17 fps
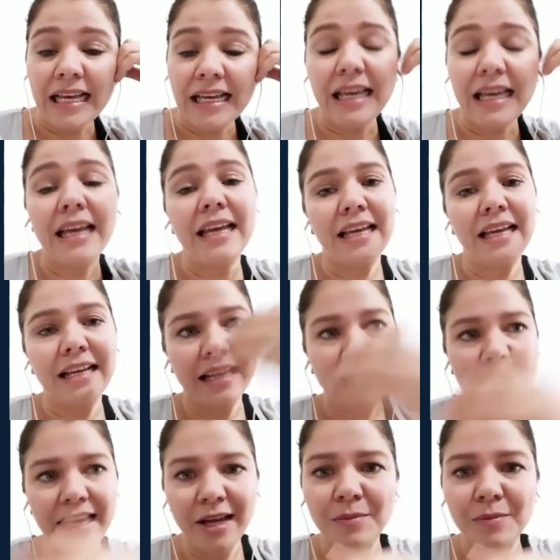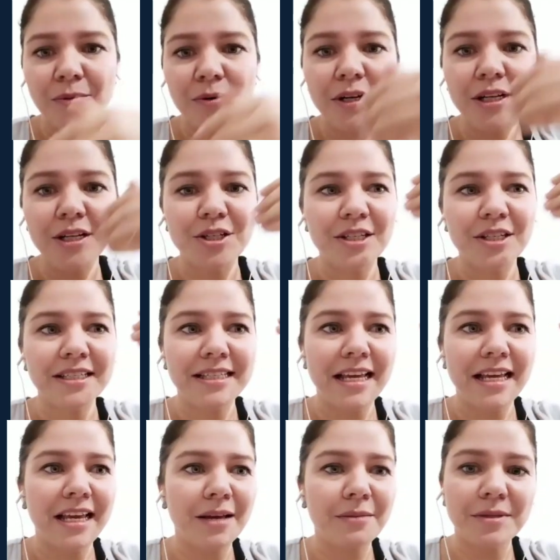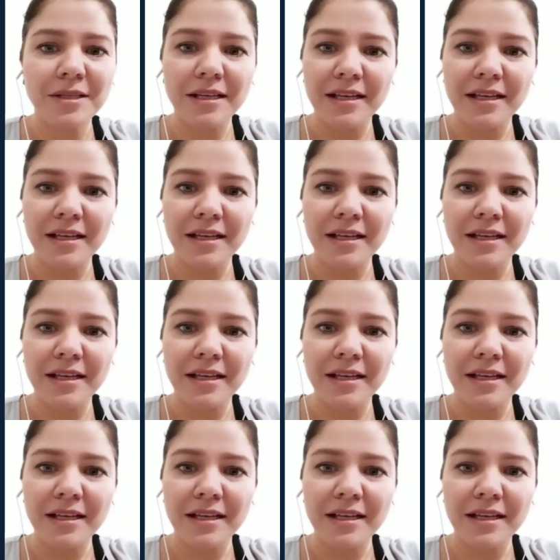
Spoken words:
in Cambridge exams and